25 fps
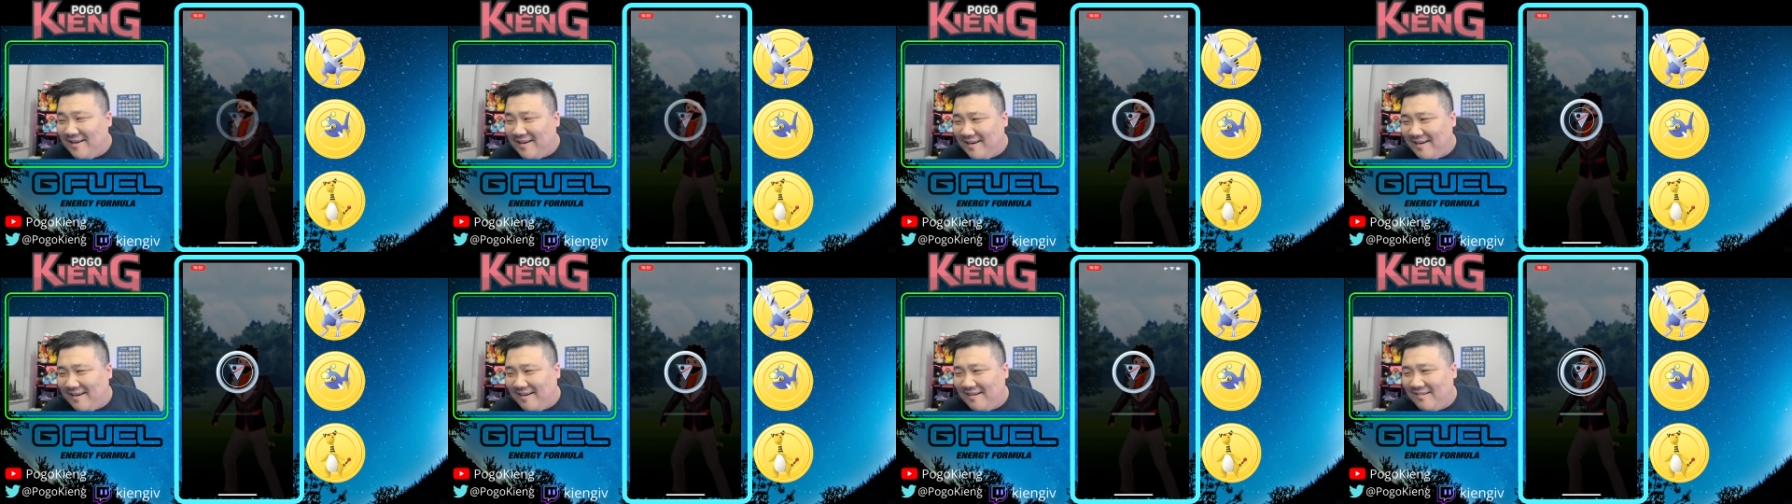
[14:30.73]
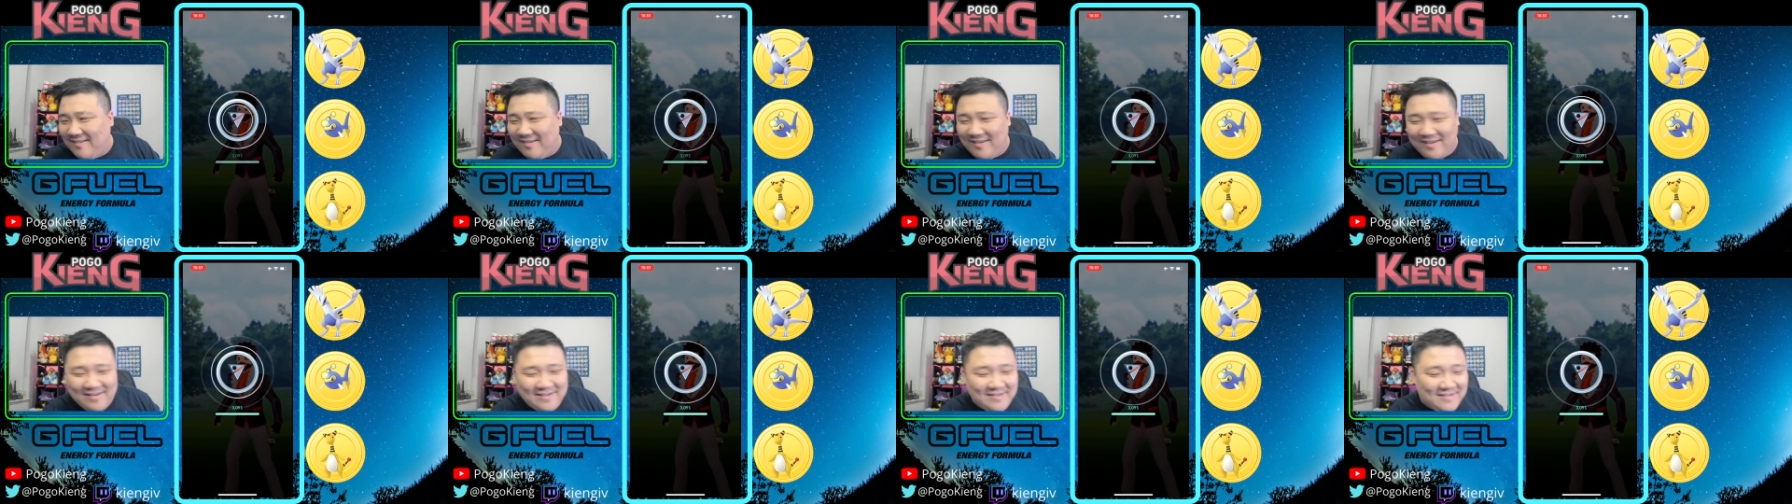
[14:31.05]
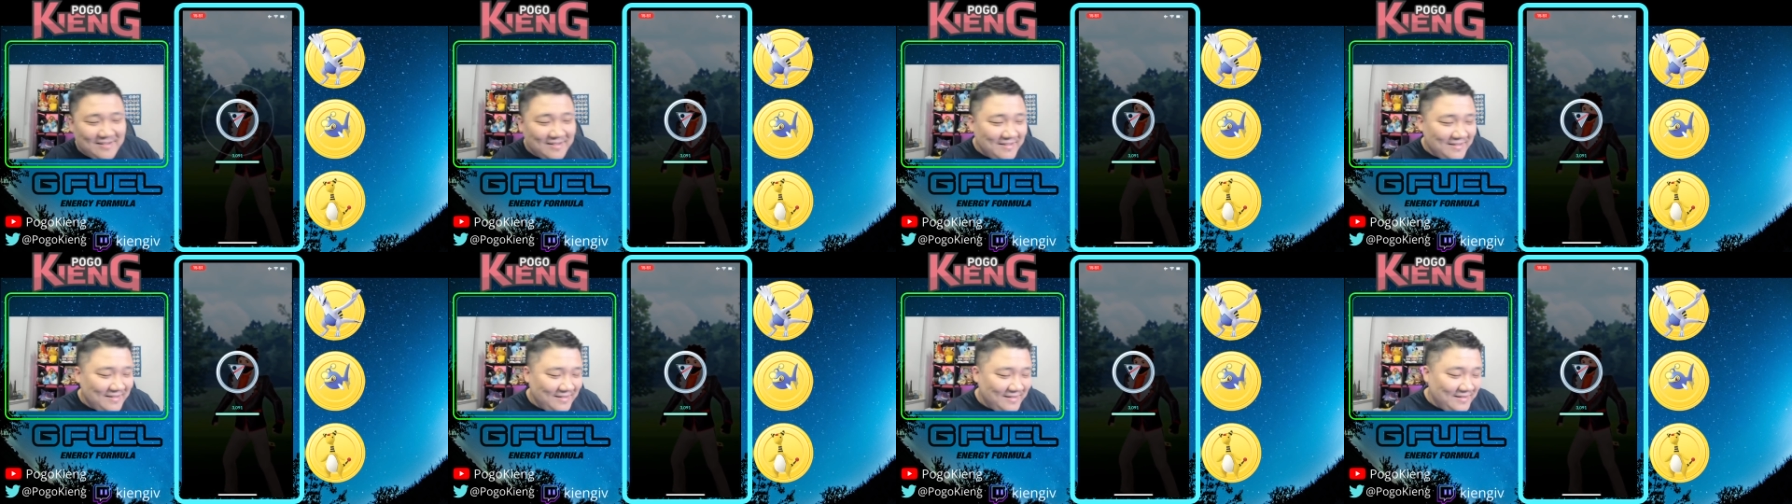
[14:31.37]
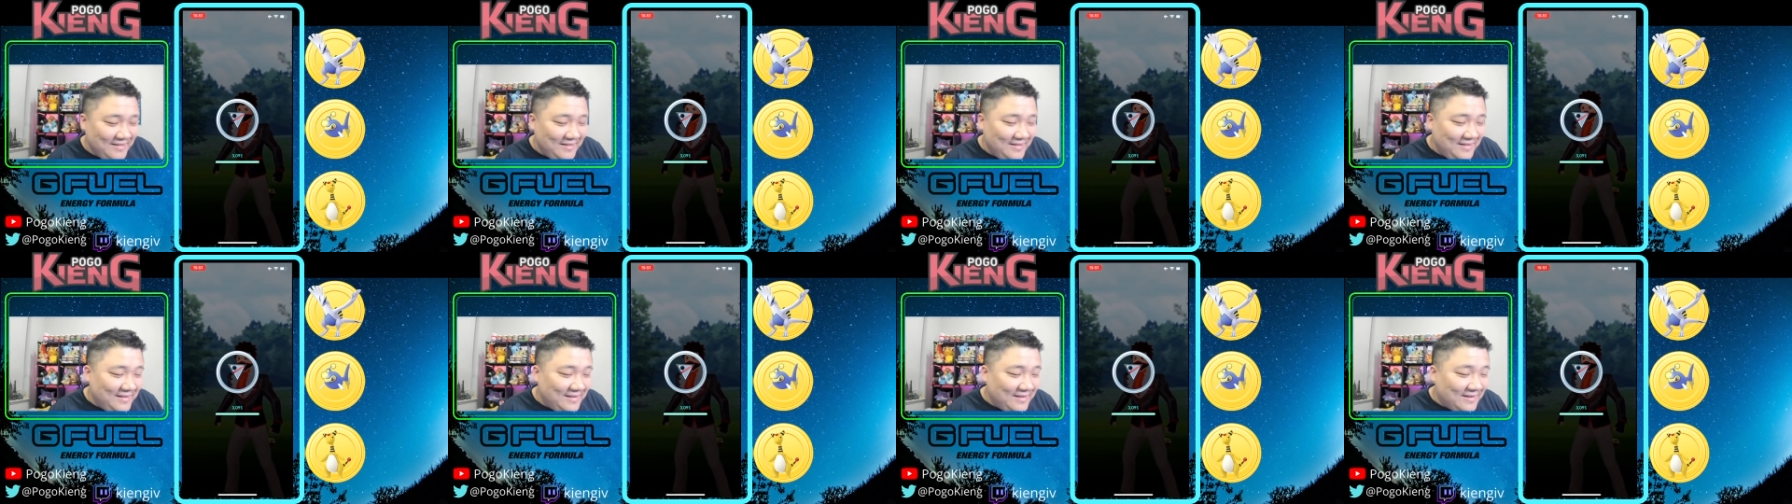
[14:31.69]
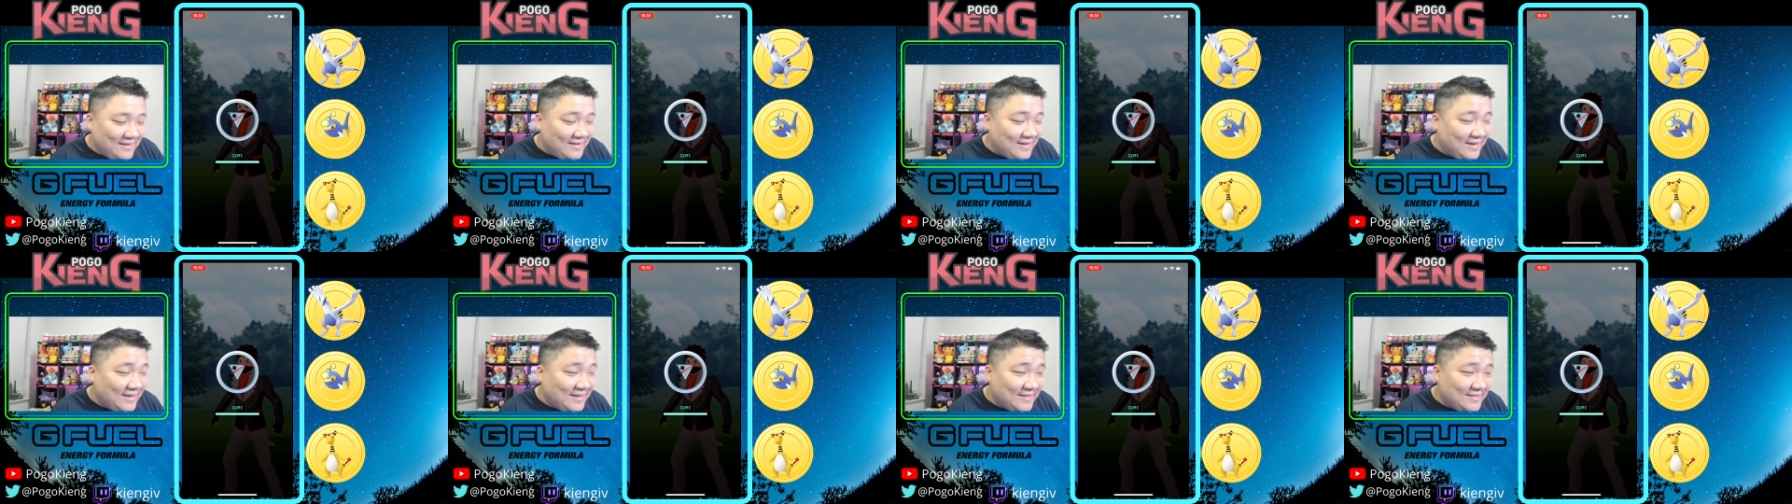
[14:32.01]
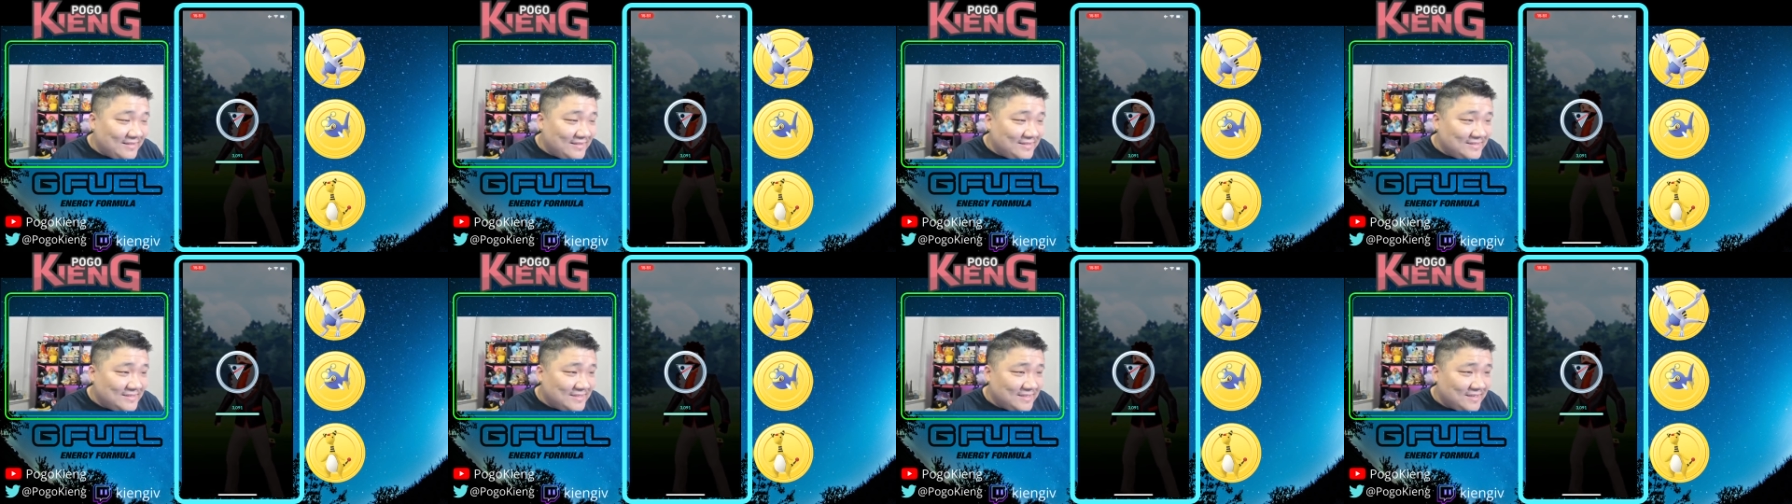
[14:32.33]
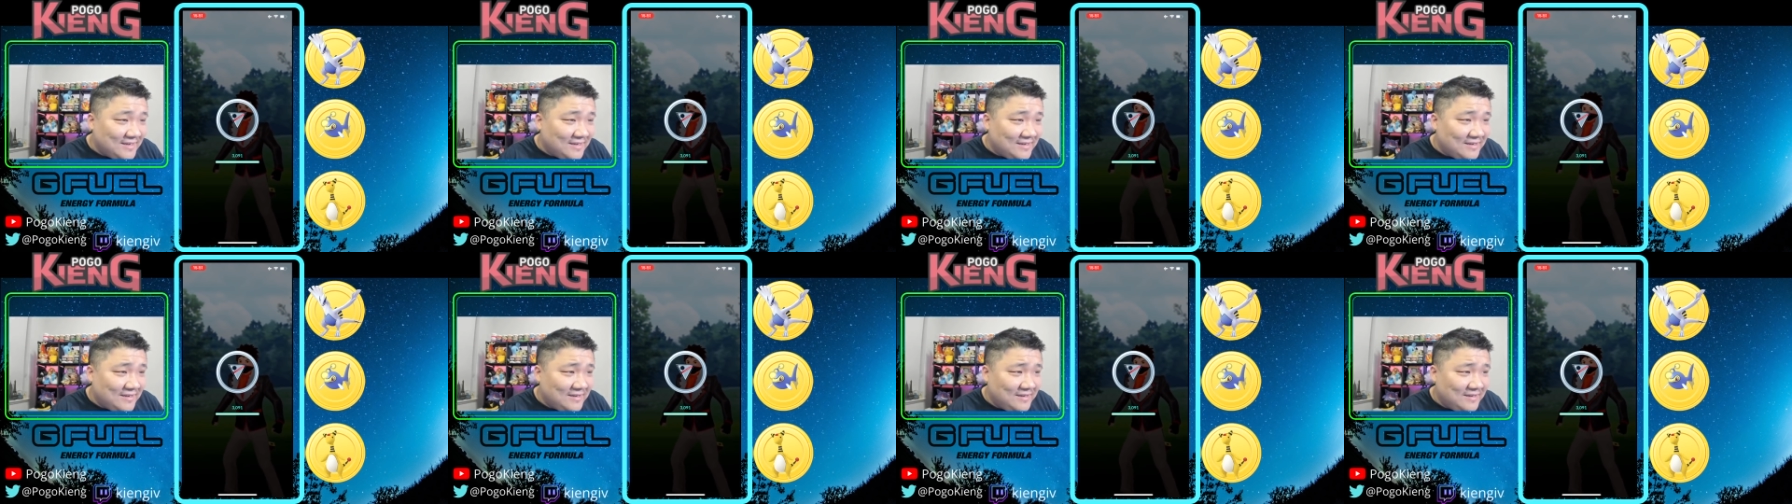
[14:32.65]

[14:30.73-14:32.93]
All right, all right. These are